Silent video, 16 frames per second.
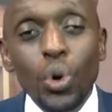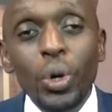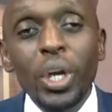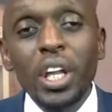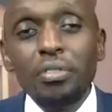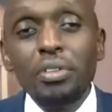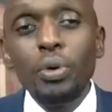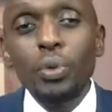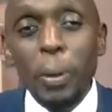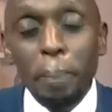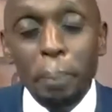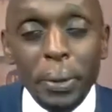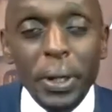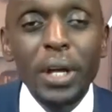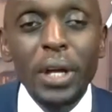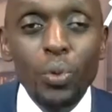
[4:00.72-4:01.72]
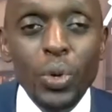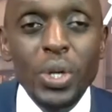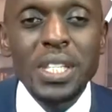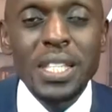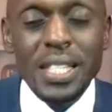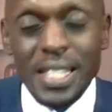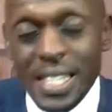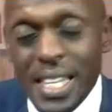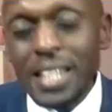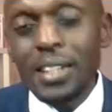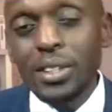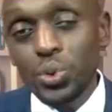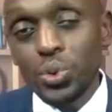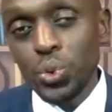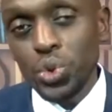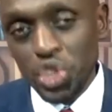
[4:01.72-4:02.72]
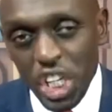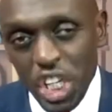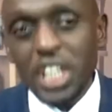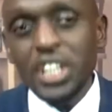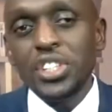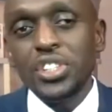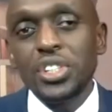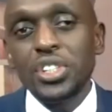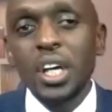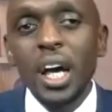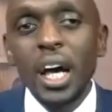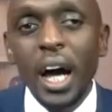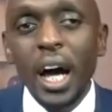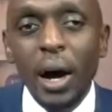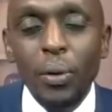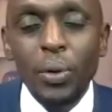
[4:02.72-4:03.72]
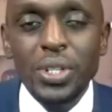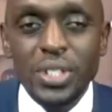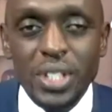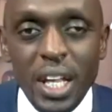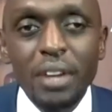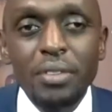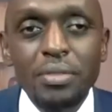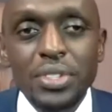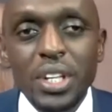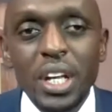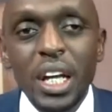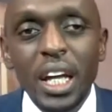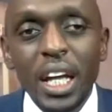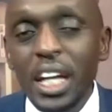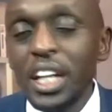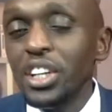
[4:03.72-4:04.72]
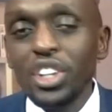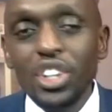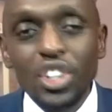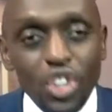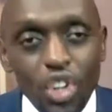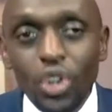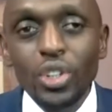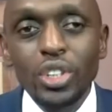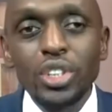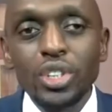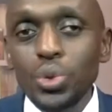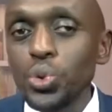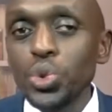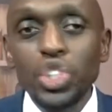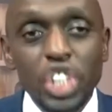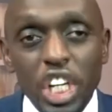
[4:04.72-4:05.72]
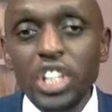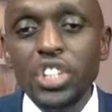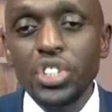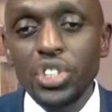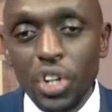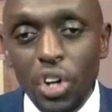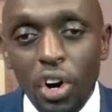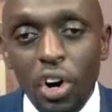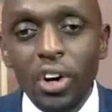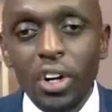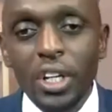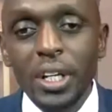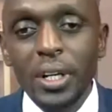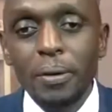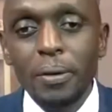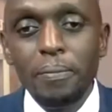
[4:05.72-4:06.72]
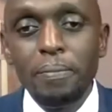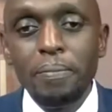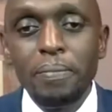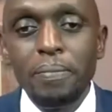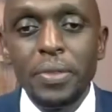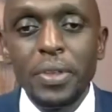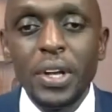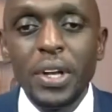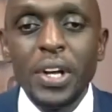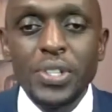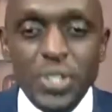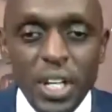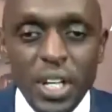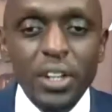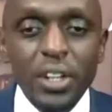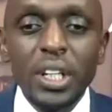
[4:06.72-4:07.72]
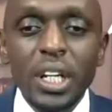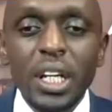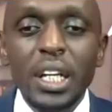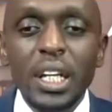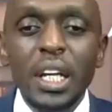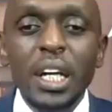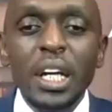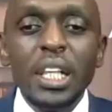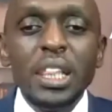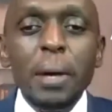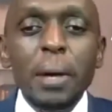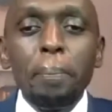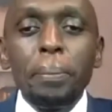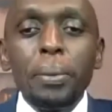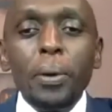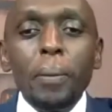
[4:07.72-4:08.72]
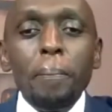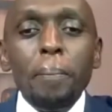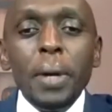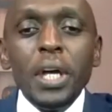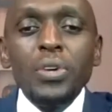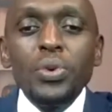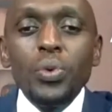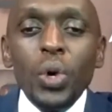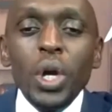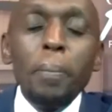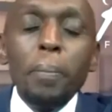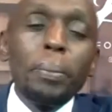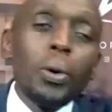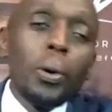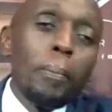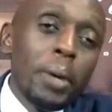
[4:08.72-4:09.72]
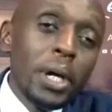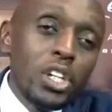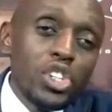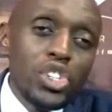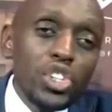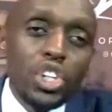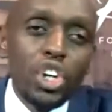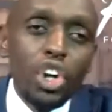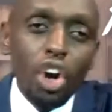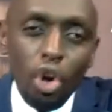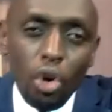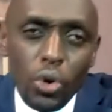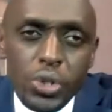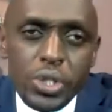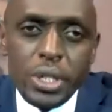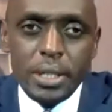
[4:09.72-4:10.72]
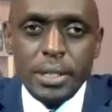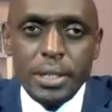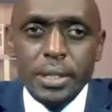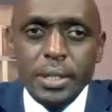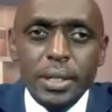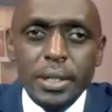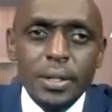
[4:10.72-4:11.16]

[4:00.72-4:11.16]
whenever we pray, we seek to change ourselves and not to change God. Secondly, the proba- when probation closes,